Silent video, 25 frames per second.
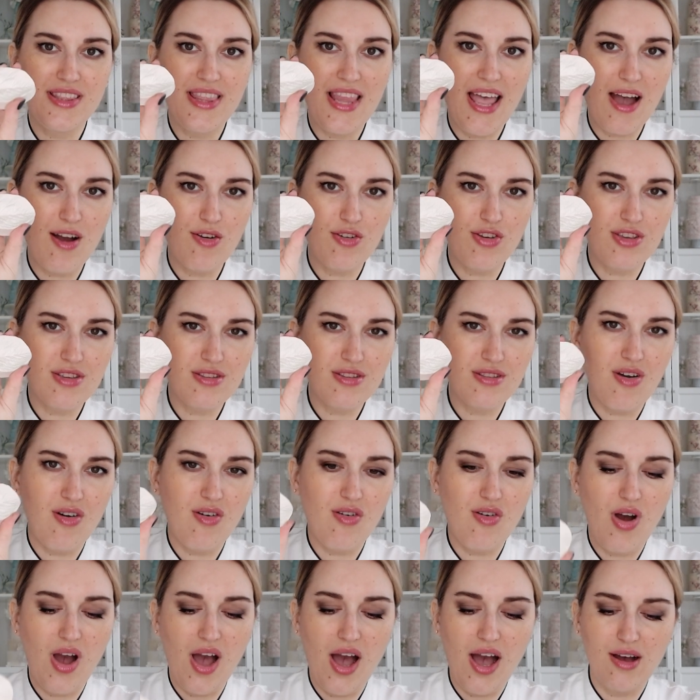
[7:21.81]
Now you
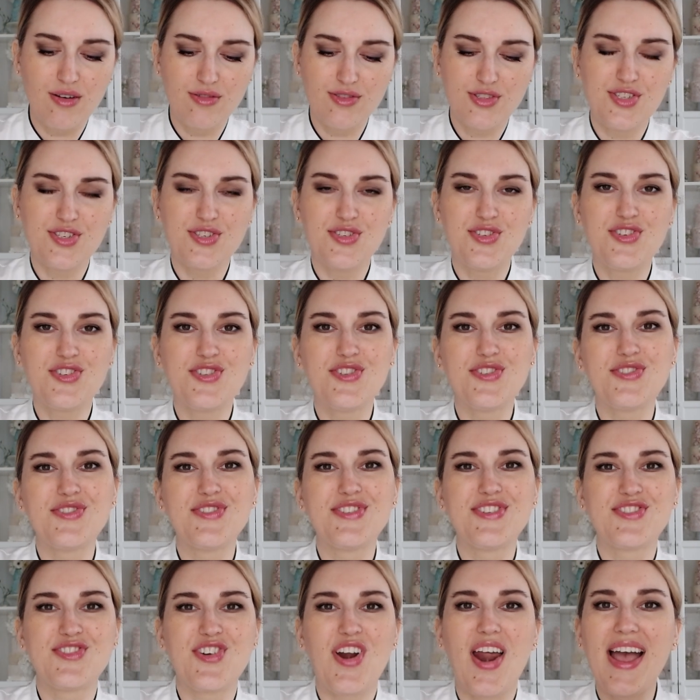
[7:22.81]
know how to
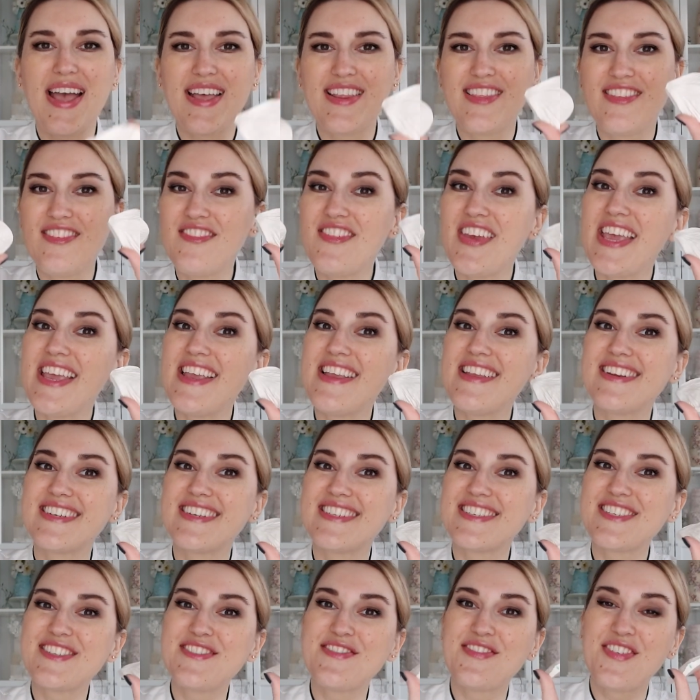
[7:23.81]
choose right
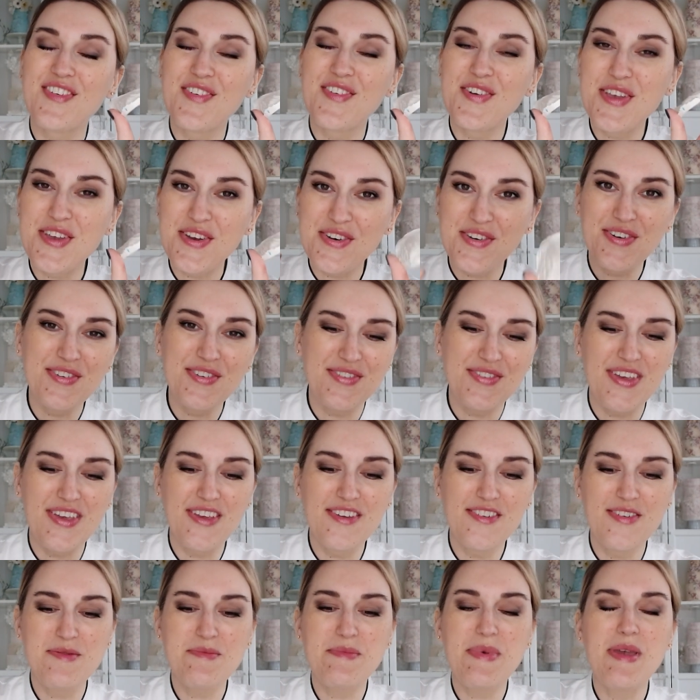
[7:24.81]
veiners for your
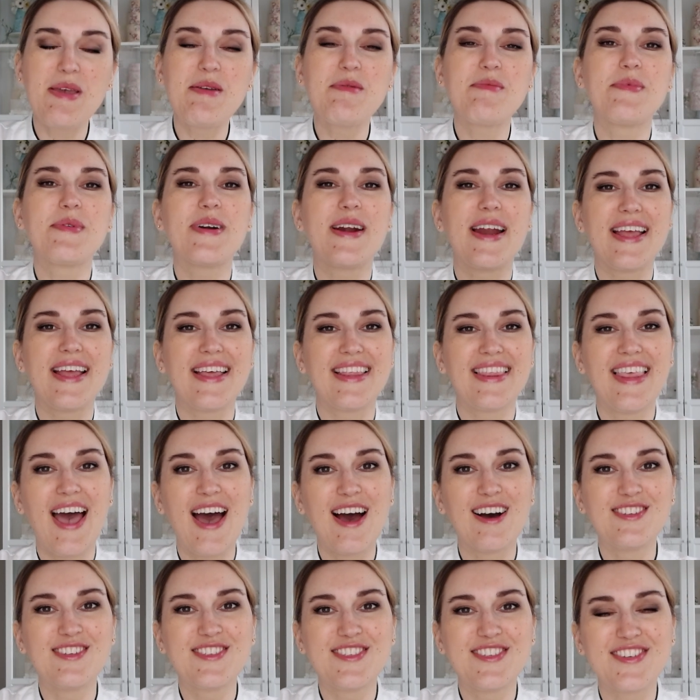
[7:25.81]
wafer paper and
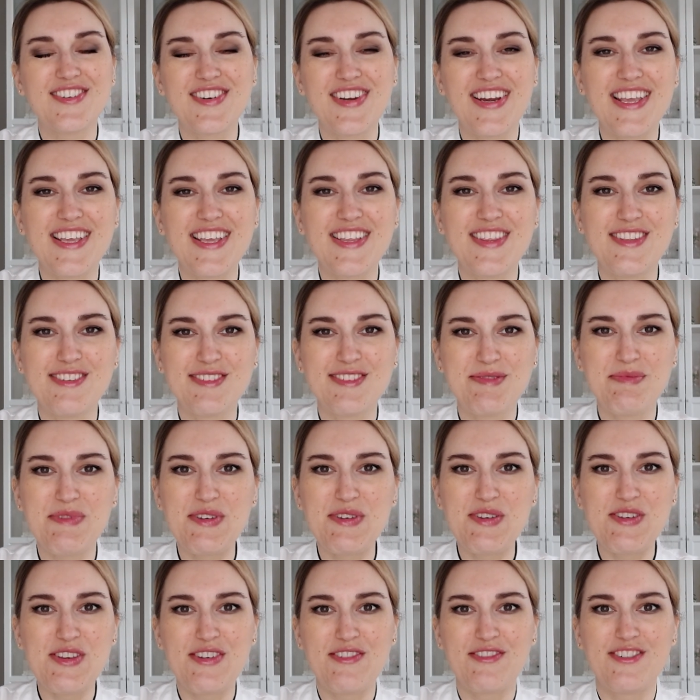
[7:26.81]
how to create those
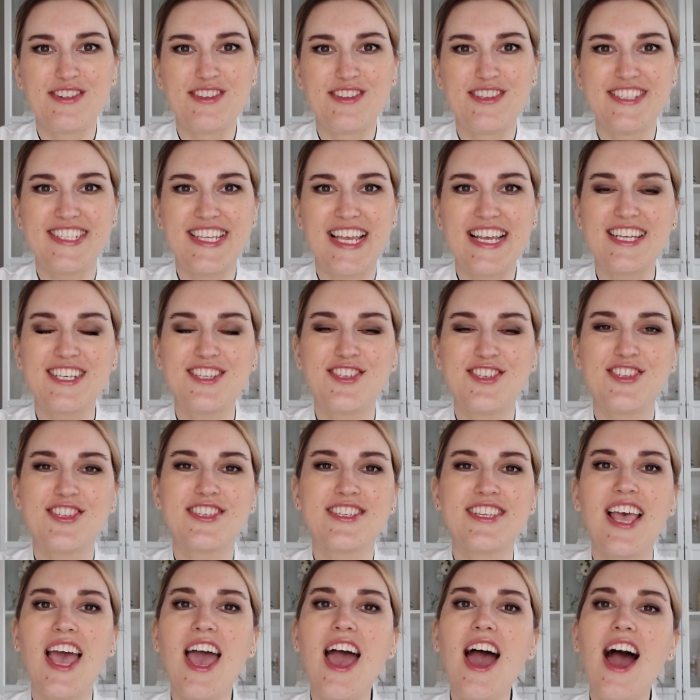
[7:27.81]
beautiful
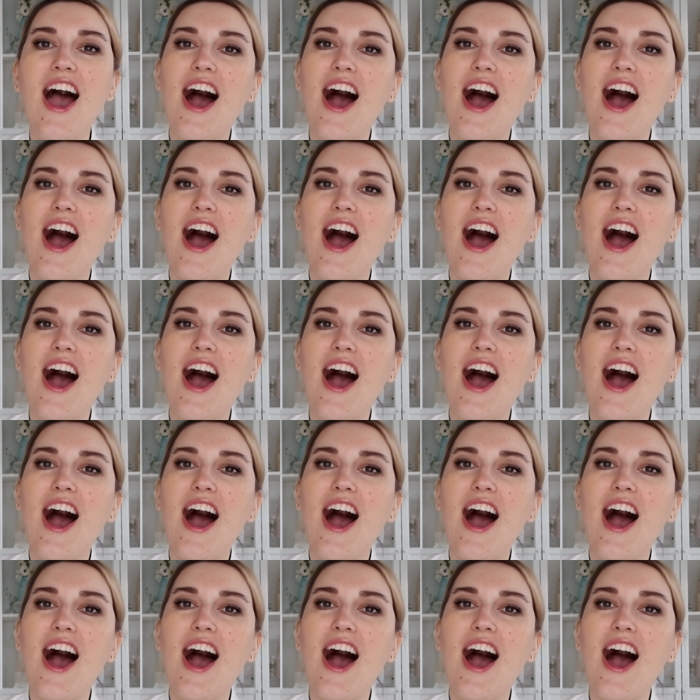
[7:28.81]
textures.